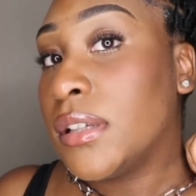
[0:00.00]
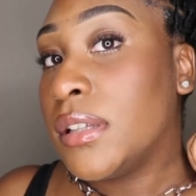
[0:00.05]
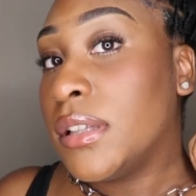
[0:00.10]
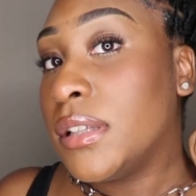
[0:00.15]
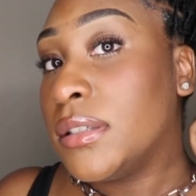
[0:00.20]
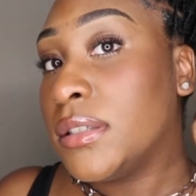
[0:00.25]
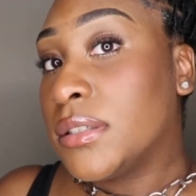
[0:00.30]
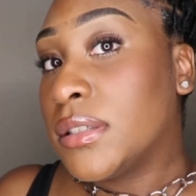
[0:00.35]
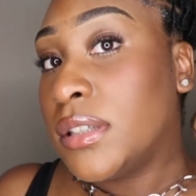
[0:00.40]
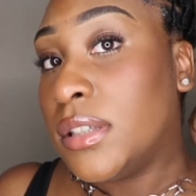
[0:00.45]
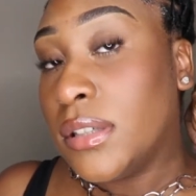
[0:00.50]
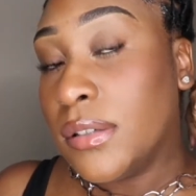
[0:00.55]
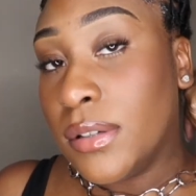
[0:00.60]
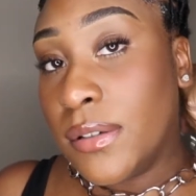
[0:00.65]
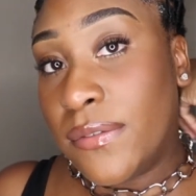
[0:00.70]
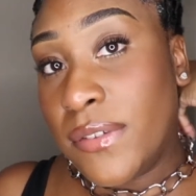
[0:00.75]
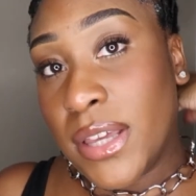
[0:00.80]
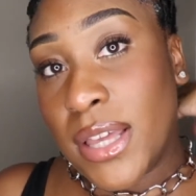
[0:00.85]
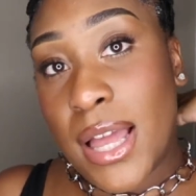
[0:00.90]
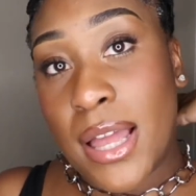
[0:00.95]
This is cute.
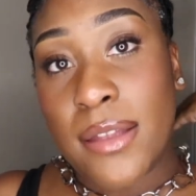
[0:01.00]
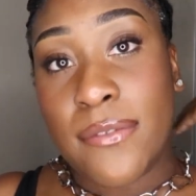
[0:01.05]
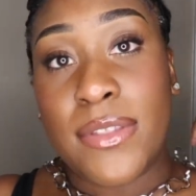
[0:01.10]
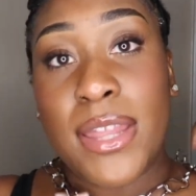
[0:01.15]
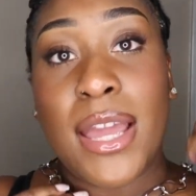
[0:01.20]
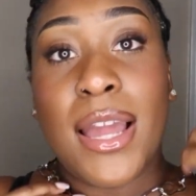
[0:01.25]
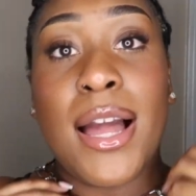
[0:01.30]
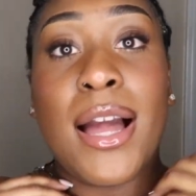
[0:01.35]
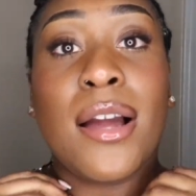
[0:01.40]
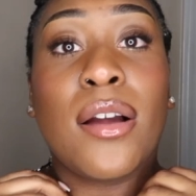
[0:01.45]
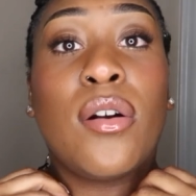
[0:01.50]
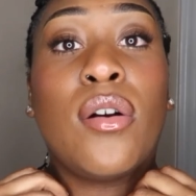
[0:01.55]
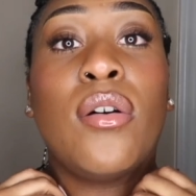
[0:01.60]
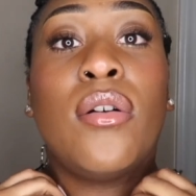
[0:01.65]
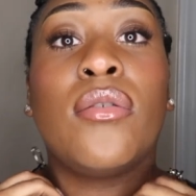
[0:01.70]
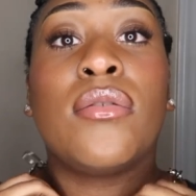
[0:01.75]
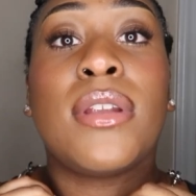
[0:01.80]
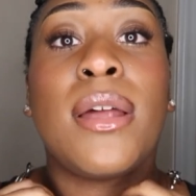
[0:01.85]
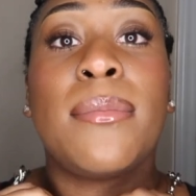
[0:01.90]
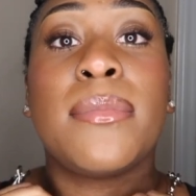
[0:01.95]
If, it got, if they got
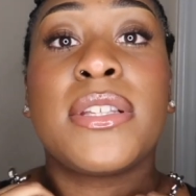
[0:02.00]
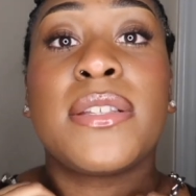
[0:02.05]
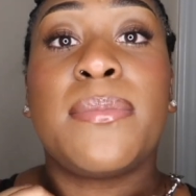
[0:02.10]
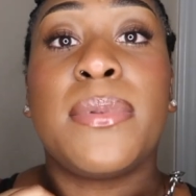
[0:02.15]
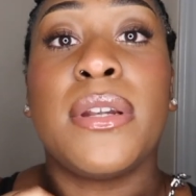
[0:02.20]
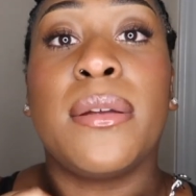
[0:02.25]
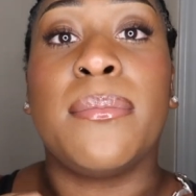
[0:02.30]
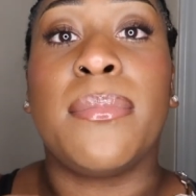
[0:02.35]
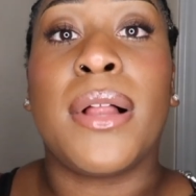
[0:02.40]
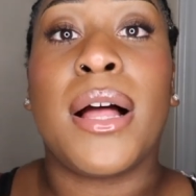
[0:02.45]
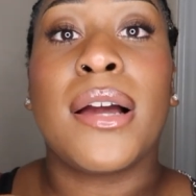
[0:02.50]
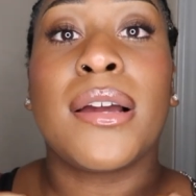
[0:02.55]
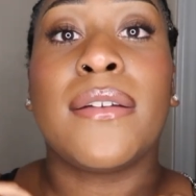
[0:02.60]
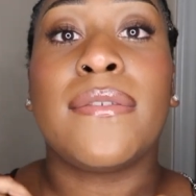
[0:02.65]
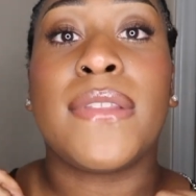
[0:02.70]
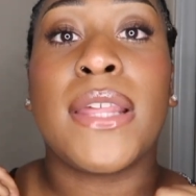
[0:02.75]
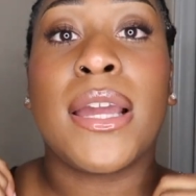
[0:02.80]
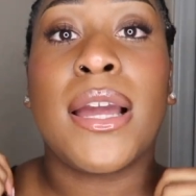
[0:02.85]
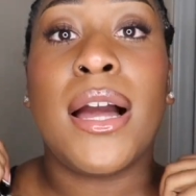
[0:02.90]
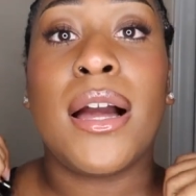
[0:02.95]
gold, I'm gonna spend a block
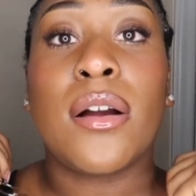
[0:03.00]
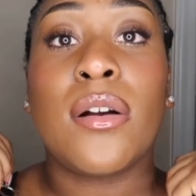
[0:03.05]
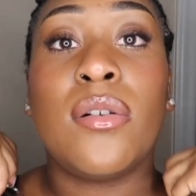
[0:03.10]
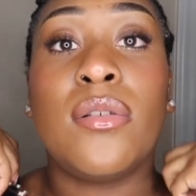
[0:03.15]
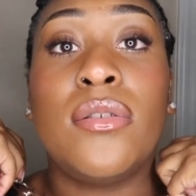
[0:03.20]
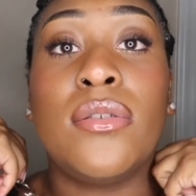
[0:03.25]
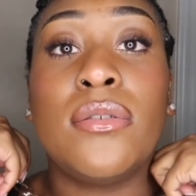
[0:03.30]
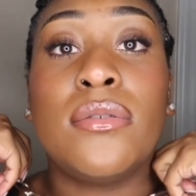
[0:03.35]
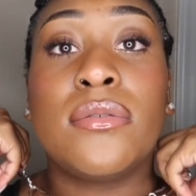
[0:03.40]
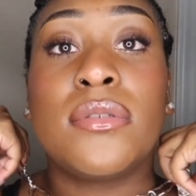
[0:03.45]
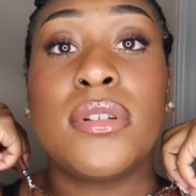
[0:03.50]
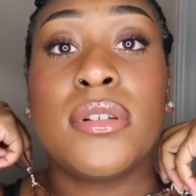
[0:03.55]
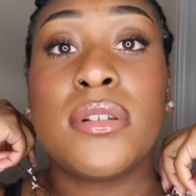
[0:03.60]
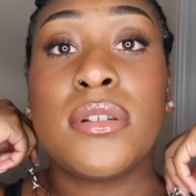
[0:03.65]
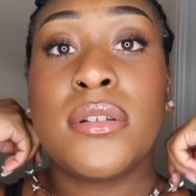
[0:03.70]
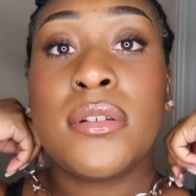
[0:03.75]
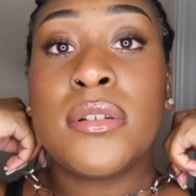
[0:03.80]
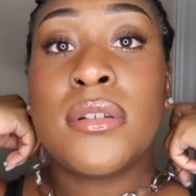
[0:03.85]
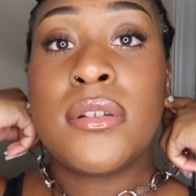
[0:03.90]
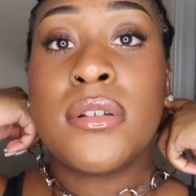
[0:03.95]
if they got gold.
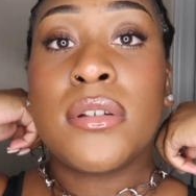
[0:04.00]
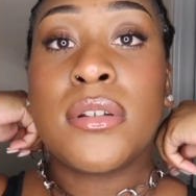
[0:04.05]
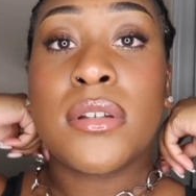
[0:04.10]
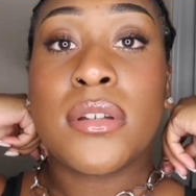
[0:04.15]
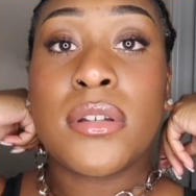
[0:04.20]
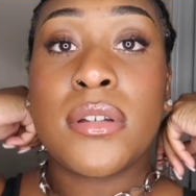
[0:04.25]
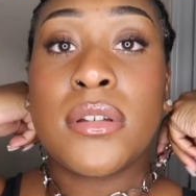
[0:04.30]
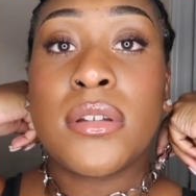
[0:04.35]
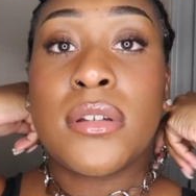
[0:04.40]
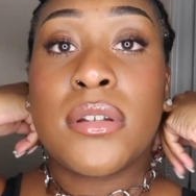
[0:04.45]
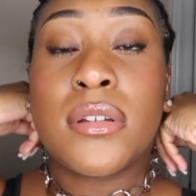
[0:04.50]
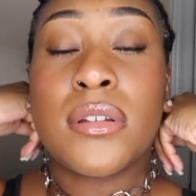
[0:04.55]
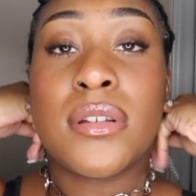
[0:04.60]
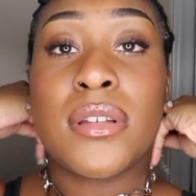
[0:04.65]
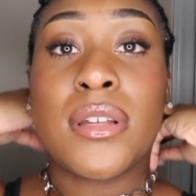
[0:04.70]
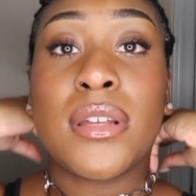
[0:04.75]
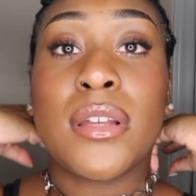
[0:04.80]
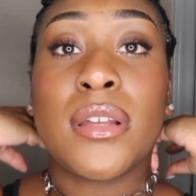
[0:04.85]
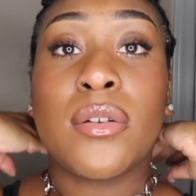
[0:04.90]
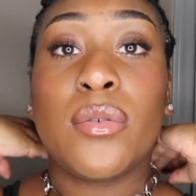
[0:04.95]

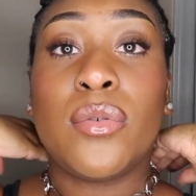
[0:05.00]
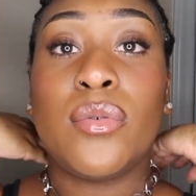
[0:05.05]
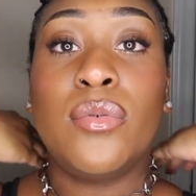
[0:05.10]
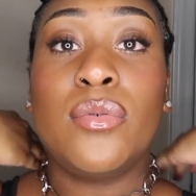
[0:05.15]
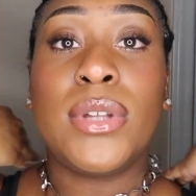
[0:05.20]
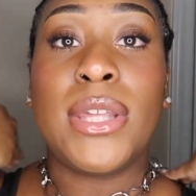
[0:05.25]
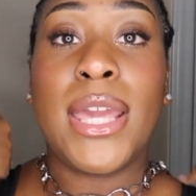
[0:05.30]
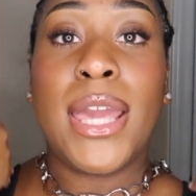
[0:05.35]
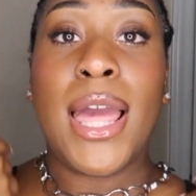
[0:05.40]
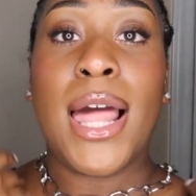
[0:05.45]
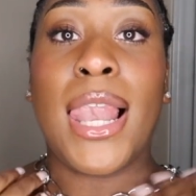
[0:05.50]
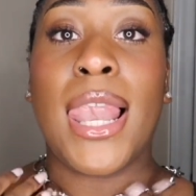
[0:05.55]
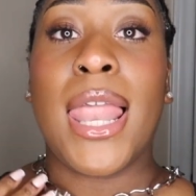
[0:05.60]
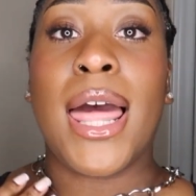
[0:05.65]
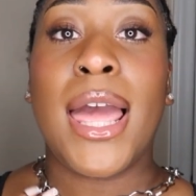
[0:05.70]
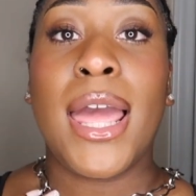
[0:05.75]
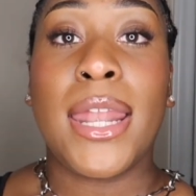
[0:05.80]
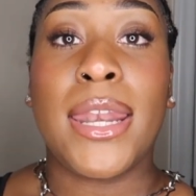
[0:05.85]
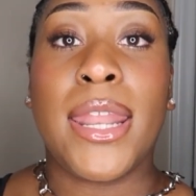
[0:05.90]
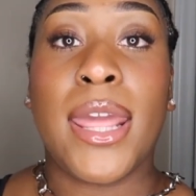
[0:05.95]
Oh yeah,
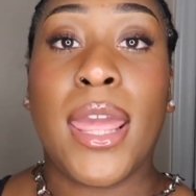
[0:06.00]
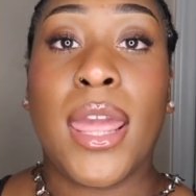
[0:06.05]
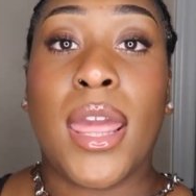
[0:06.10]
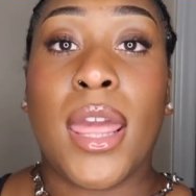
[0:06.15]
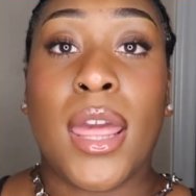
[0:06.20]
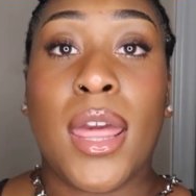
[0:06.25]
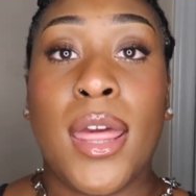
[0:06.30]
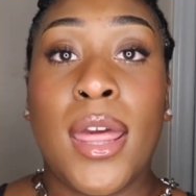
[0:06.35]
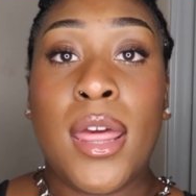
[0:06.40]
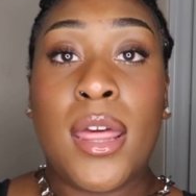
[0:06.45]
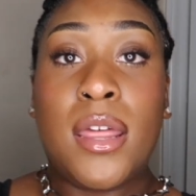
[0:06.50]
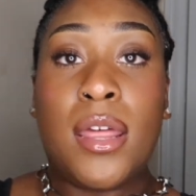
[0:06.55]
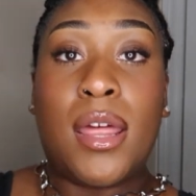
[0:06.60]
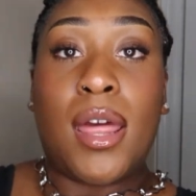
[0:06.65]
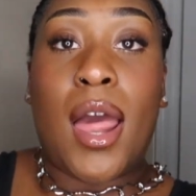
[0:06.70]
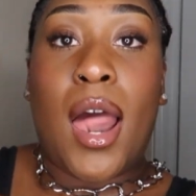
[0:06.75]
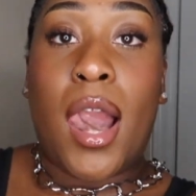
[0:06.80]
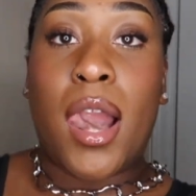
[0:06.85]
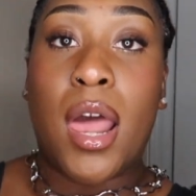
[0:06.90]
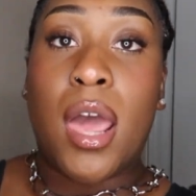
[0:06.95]
I like that.
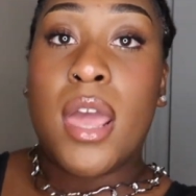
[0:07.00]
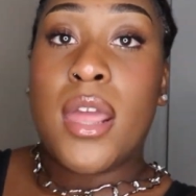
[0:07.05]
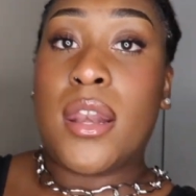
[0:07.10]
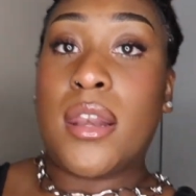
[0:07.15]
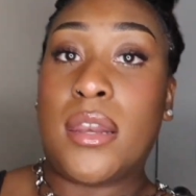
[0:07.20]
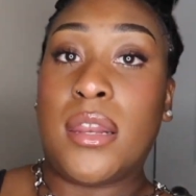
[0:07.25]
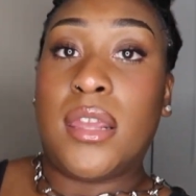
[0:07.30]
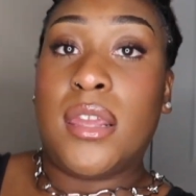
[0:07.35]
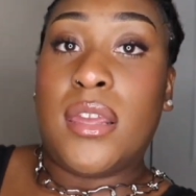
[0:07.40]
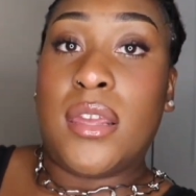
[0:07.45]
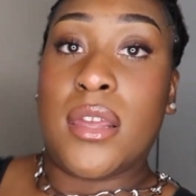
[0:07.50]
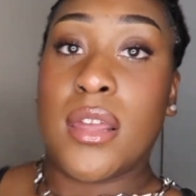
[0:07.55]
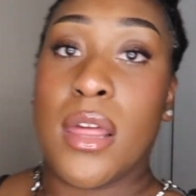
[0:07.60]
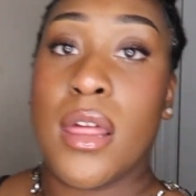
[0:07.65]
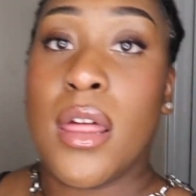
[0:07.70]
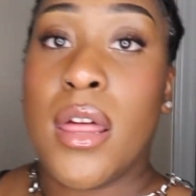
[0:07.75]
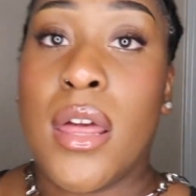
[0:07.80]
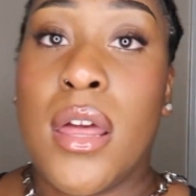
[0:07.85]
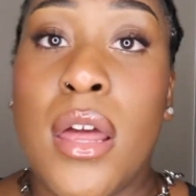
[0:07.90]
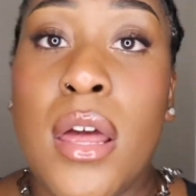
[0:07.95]
I like that.
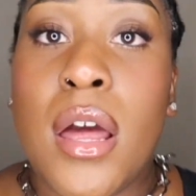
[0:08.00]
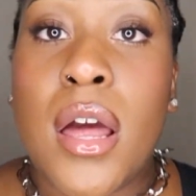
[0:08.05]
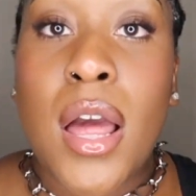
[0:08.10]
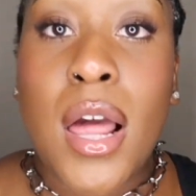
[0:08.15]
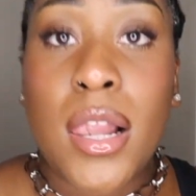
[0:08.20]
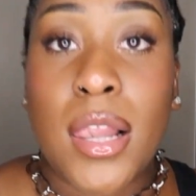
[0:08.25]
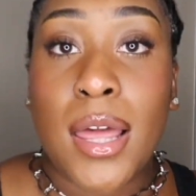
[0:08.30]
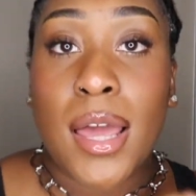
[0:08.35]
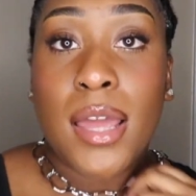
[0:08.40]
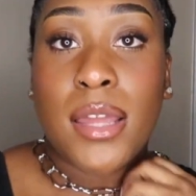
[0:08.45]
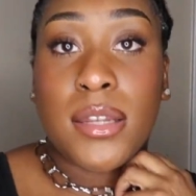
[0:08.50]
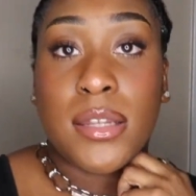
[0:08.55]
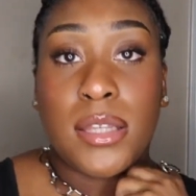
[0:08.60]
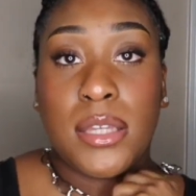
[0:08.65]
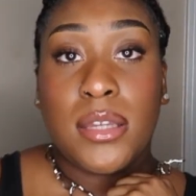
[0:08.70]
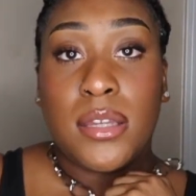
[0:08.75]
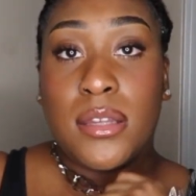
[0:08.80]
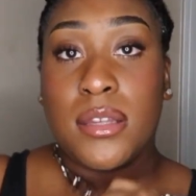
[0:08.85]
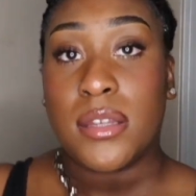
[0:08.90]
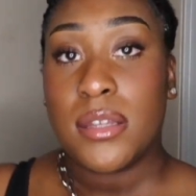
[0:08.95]
I like
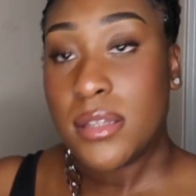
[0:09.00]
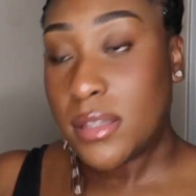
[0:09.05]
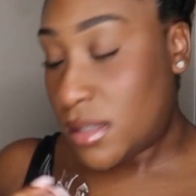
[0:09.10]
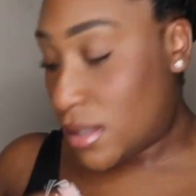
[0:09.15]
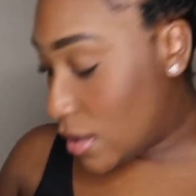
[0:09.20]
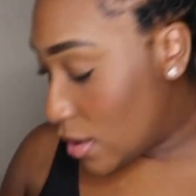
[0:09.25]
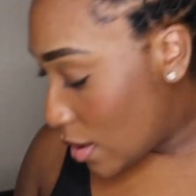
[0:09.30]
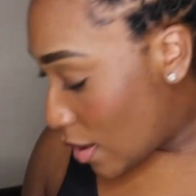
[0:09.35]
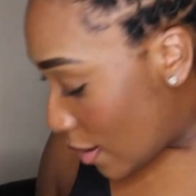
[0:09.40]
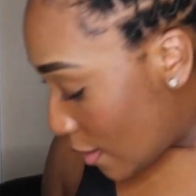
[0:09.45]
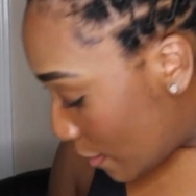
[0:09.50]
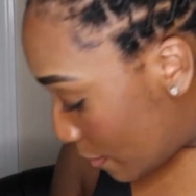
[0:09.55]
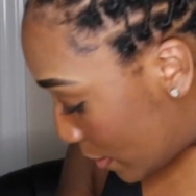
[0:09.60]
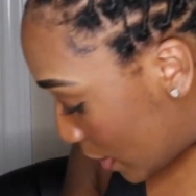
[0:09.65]
this.